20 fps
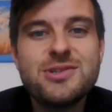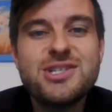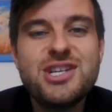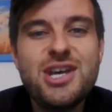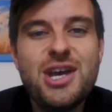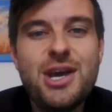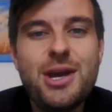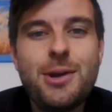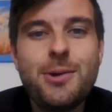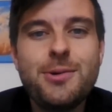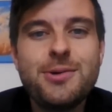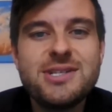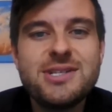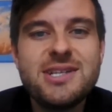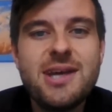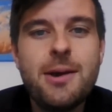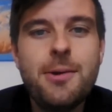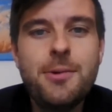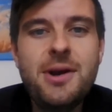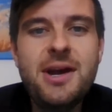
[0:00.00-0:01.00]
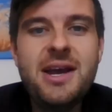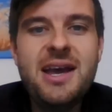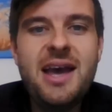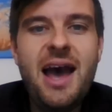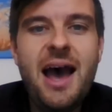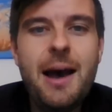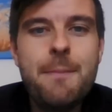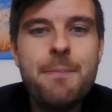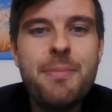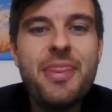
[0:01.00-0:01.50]
or two. So
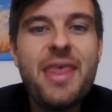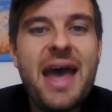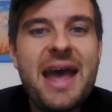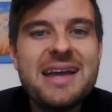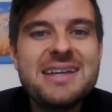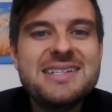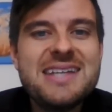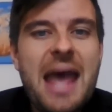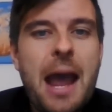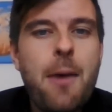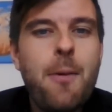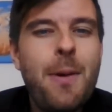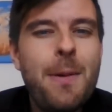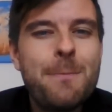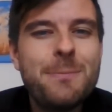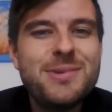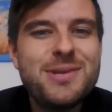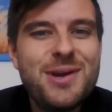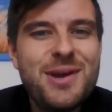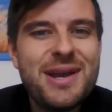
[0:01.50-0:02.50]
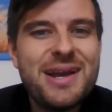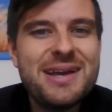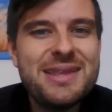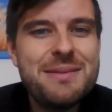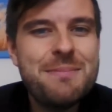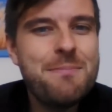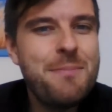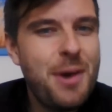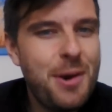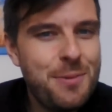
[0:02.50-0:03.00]
that is how I'm doing at
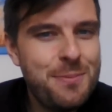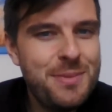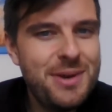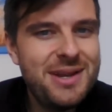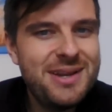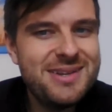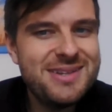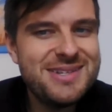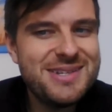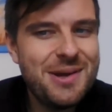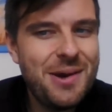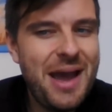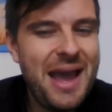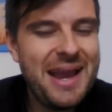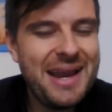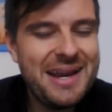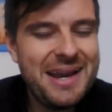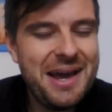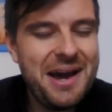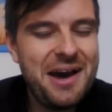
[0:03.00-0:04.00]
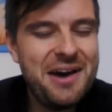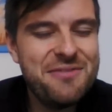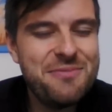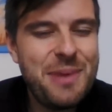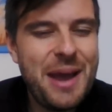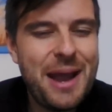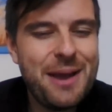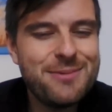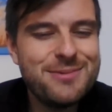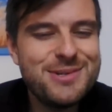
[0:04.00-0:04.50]
the moment. So 8.5
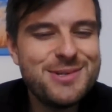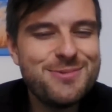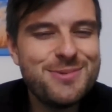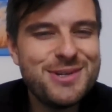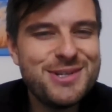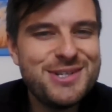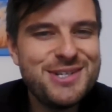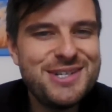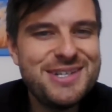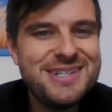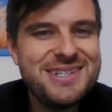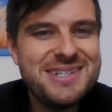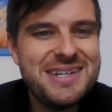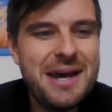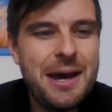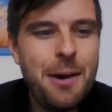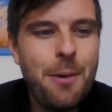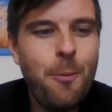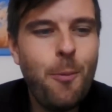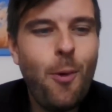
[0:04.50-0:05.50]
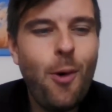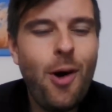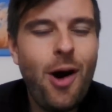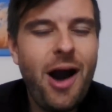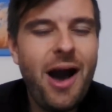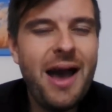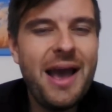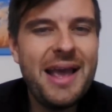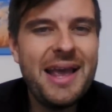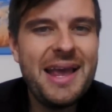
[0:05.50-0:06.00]
pounds, which is what
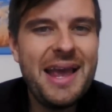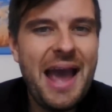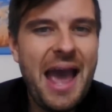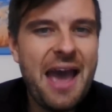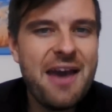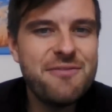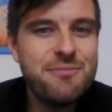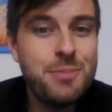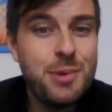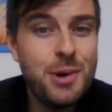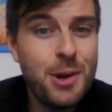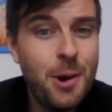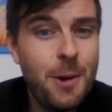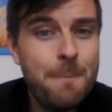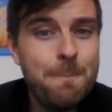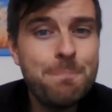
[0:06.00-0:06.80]
I have put